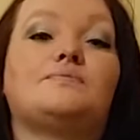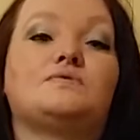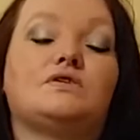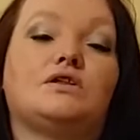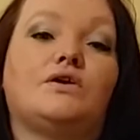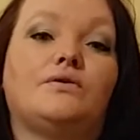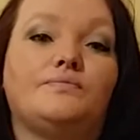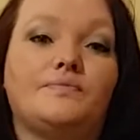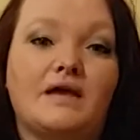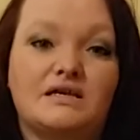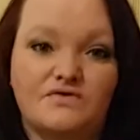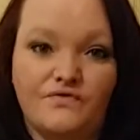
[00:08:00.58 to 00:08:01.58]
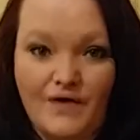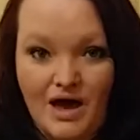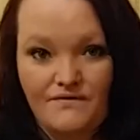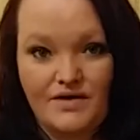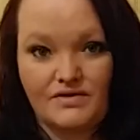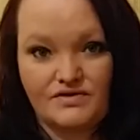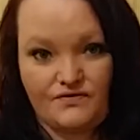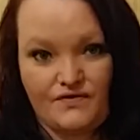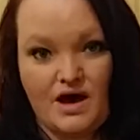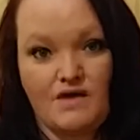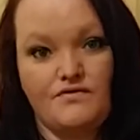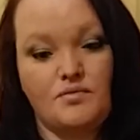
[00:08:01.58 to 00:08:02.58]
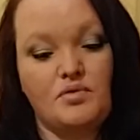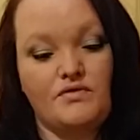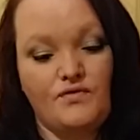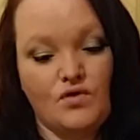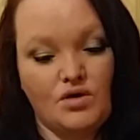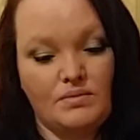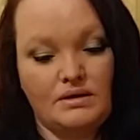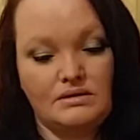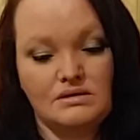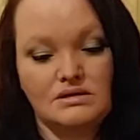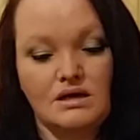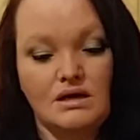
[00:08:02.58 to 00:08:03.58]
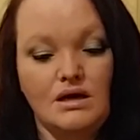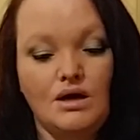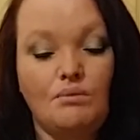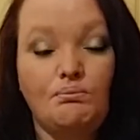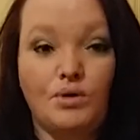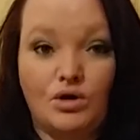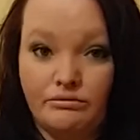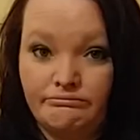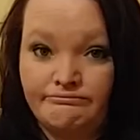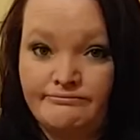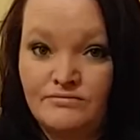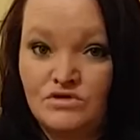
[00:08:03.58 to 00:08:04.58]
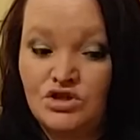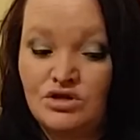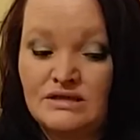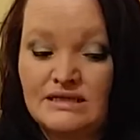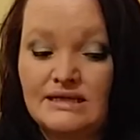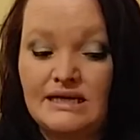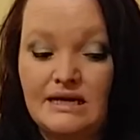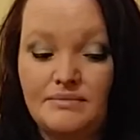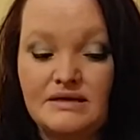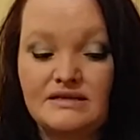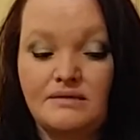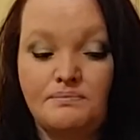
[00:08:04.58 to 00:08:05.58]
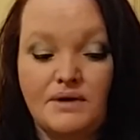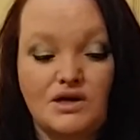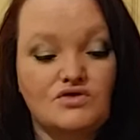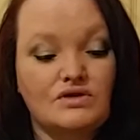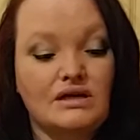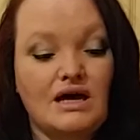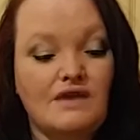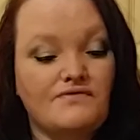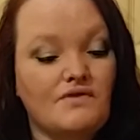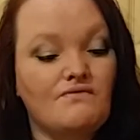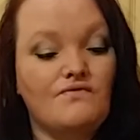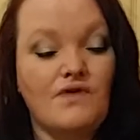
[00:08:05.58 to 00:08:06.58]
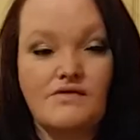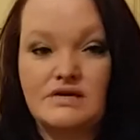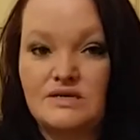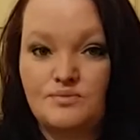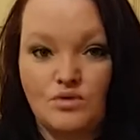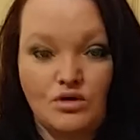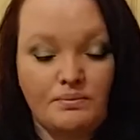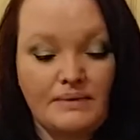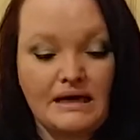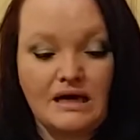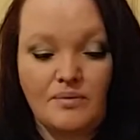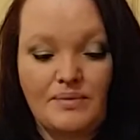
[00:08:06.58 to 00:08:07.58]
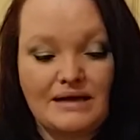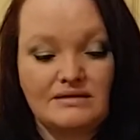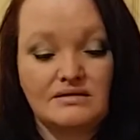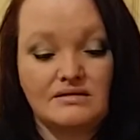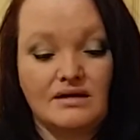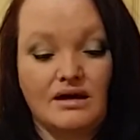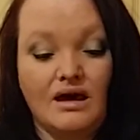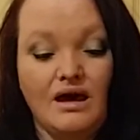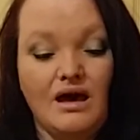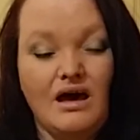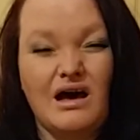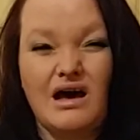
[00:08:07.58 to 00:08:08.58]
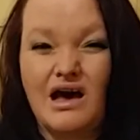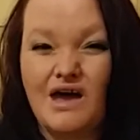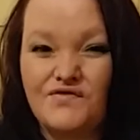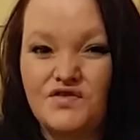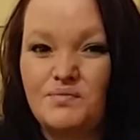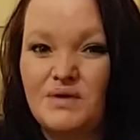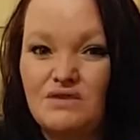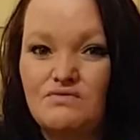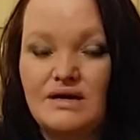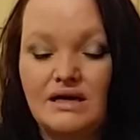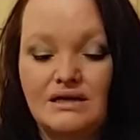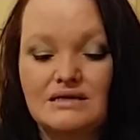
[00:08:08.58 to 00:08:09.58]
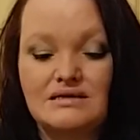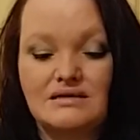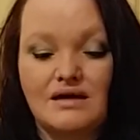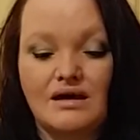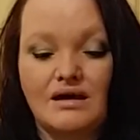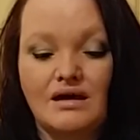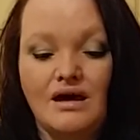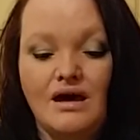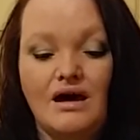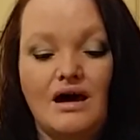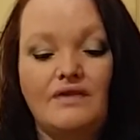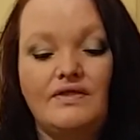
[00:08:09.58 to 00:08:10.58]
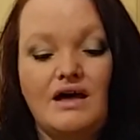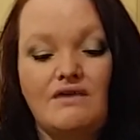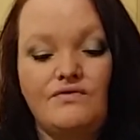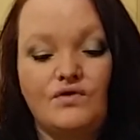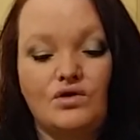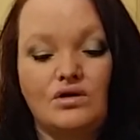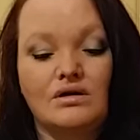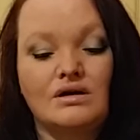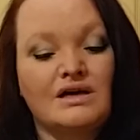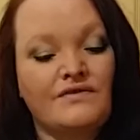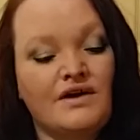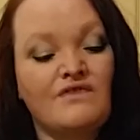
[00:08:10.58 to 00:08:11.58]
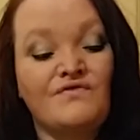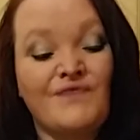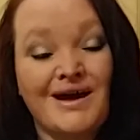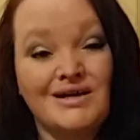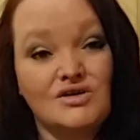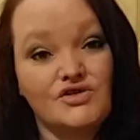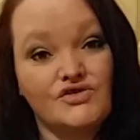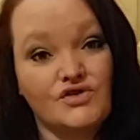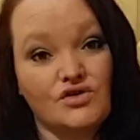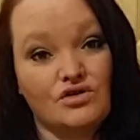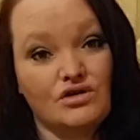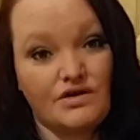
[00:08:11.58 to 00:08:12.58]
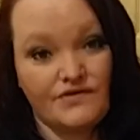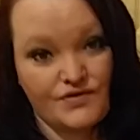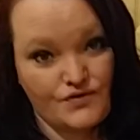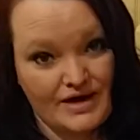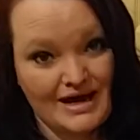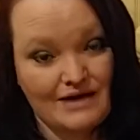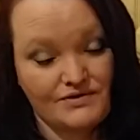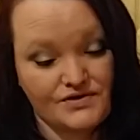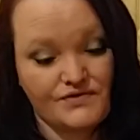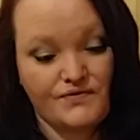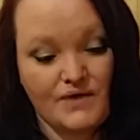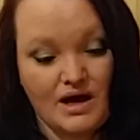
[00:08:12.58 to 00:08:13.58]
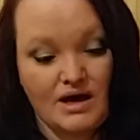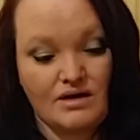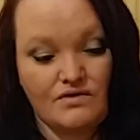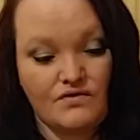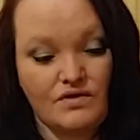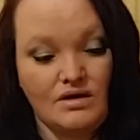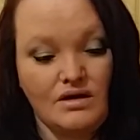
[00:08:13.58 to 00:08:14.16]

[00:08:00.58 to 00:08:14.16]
Absolute as a 5 out of 5 for performance, but due to the limited battery life and very small bin capacity, I have to be realistic and therefore give it a final score of 3 out of 5.